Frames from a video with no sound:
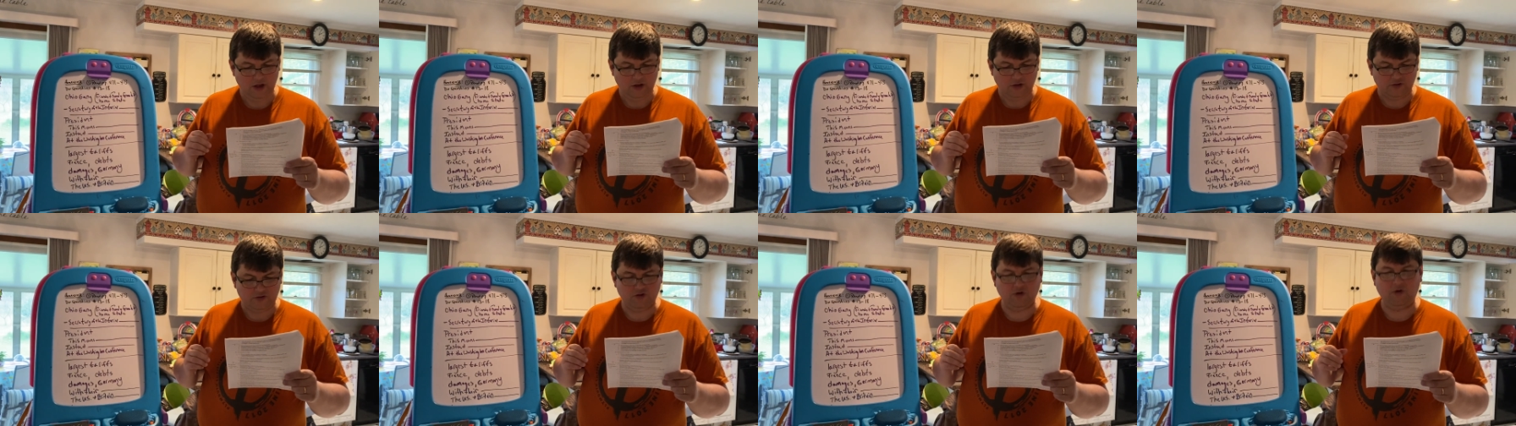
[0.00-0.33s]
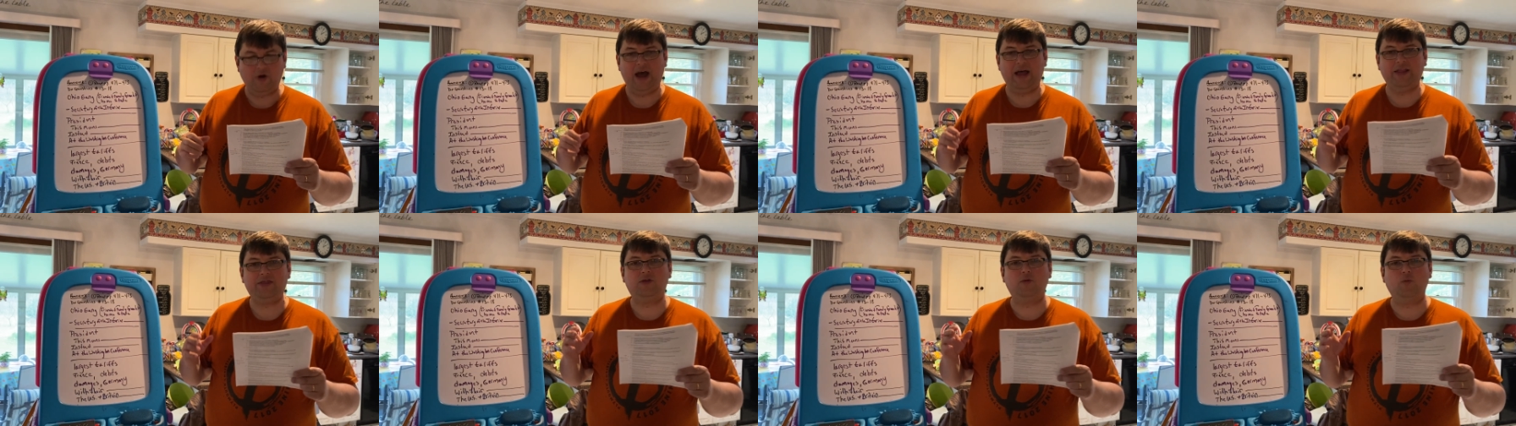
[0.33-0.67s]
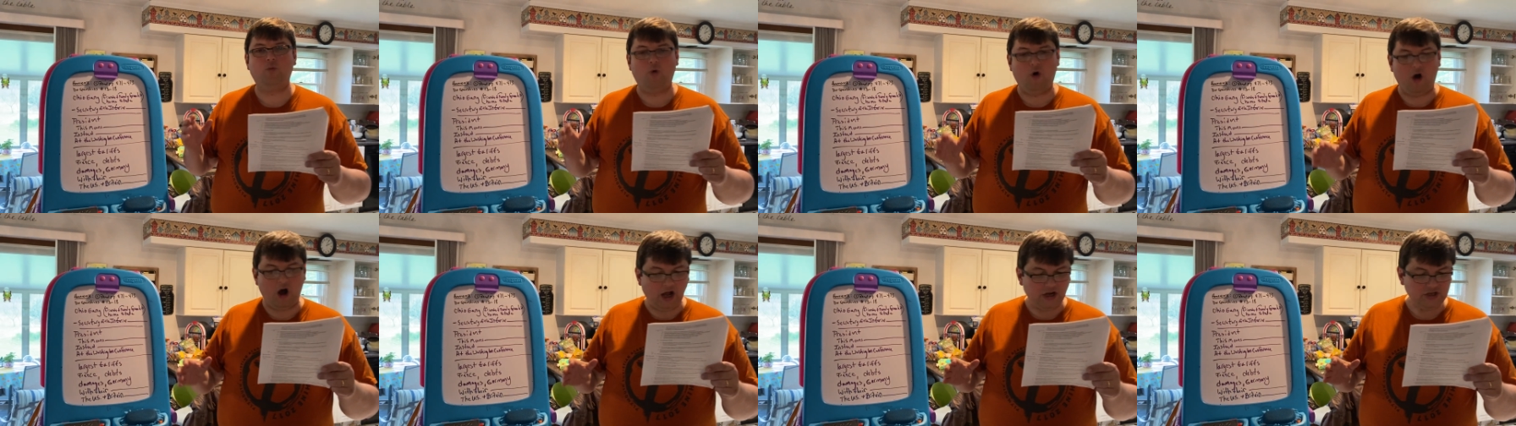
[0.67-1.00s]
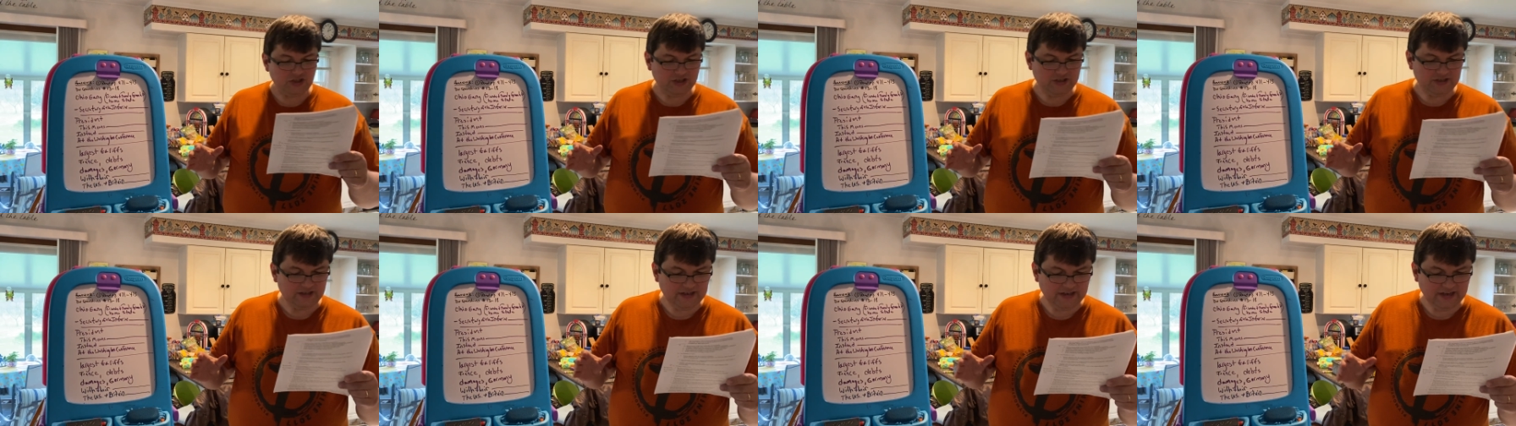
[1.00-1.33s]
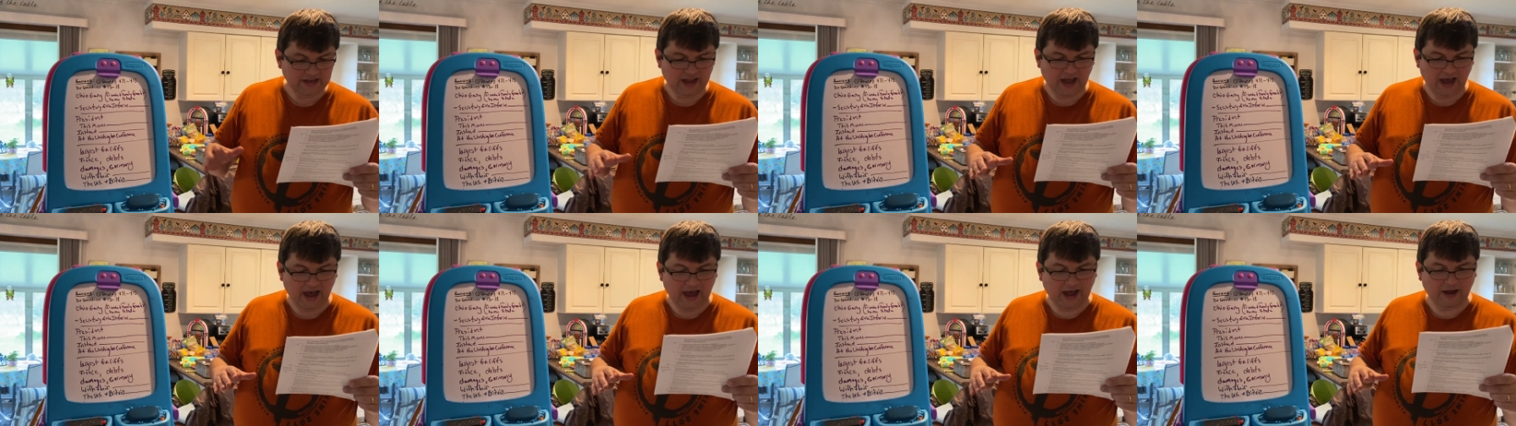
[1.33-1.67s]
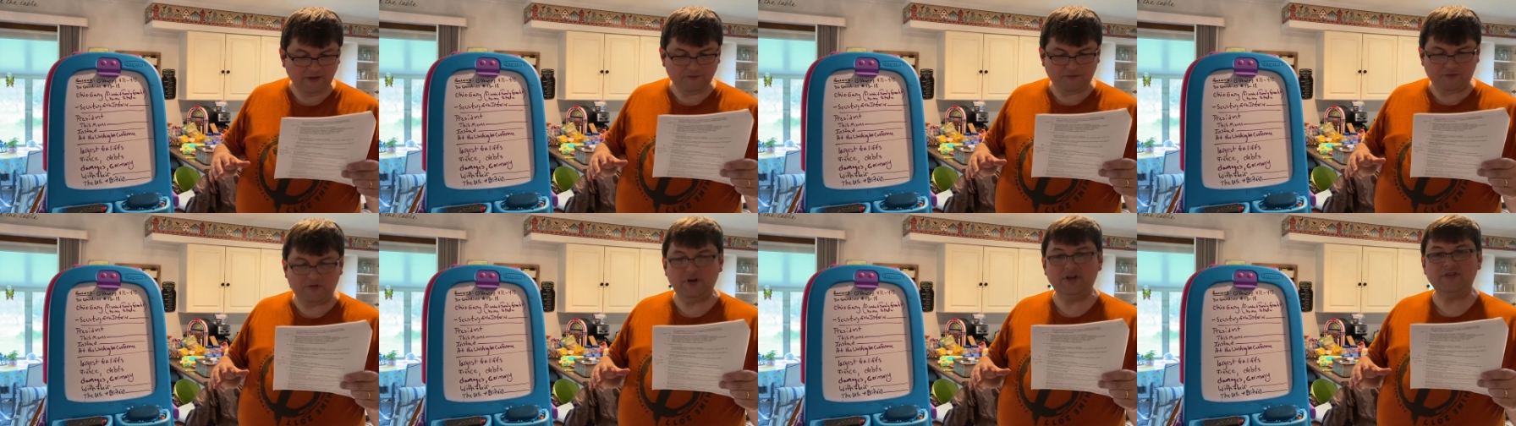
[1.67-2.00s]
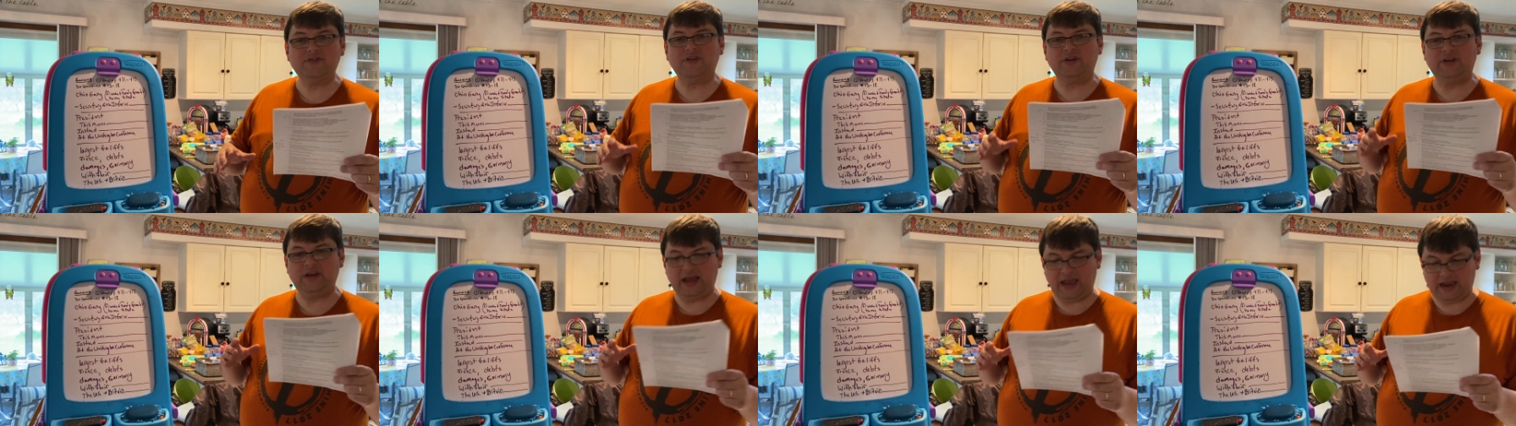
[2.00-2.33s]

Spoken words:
So at the Washington Conference in